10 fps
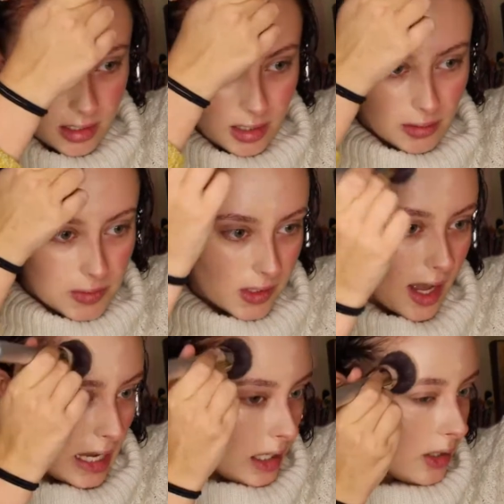
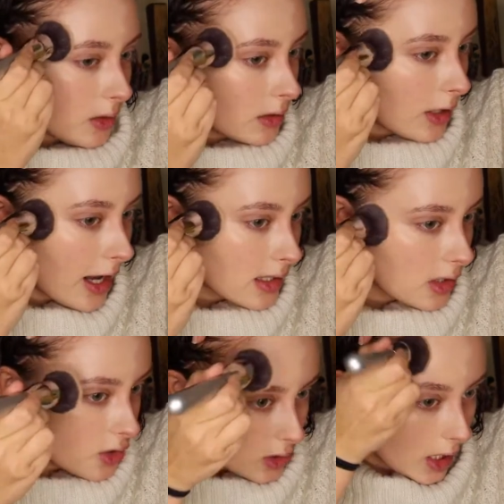apply it or as it
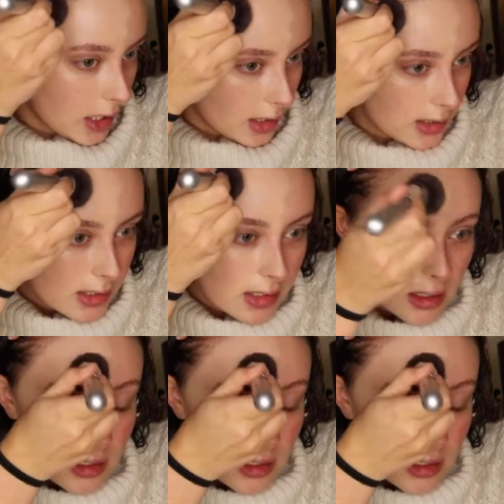dries.